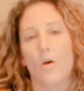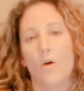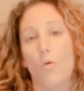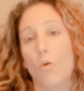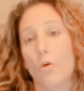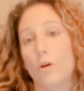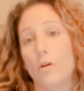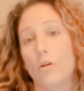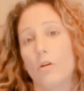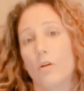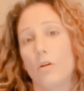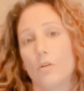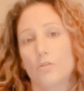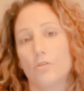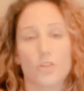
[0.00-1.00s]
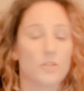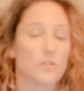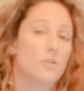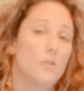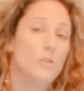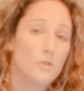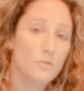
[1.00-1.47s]
or just a
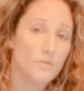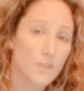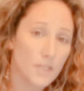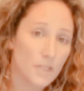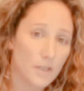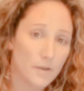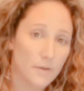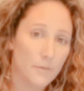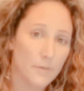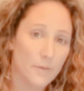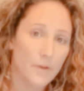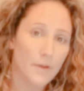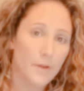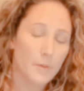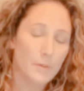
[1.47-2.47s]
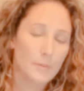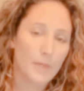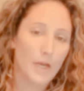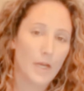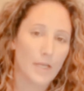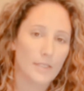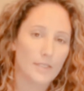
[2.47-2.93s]
nude video.
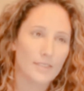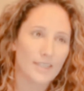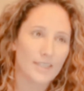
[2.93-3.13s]
But